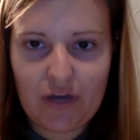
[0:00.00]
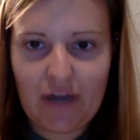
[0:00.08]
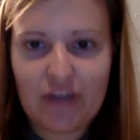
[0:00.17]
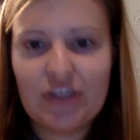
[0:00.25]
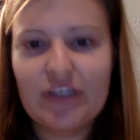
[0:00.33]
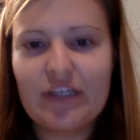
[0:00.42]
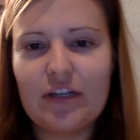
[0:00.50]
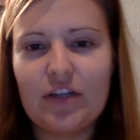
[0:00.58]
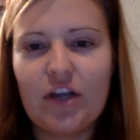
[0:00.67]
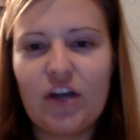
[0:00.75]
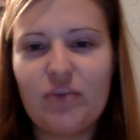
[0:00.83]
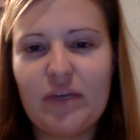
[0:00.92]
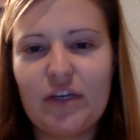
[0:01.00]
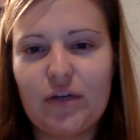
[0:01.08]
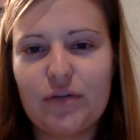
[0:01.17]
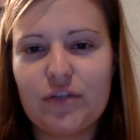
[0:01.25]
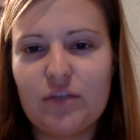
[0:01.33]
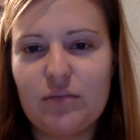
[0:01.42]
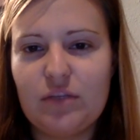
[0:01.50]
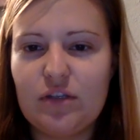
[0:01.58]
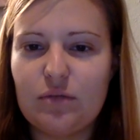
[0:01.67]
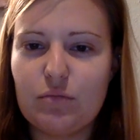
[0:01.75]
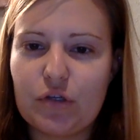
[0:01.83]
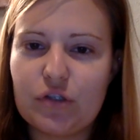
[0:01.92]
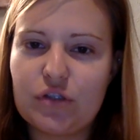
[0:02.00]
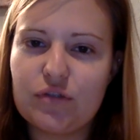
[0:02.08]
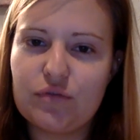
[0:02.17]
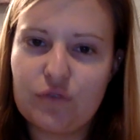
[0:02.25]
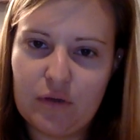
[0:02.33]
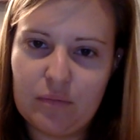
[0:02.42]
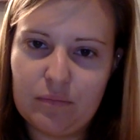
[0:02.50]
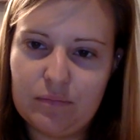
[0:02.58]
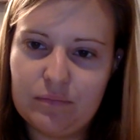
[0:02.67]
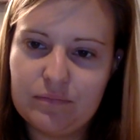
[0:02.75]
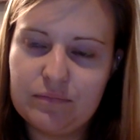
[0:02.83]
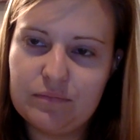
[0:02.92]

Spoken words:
I think a lot of my codes can be merged from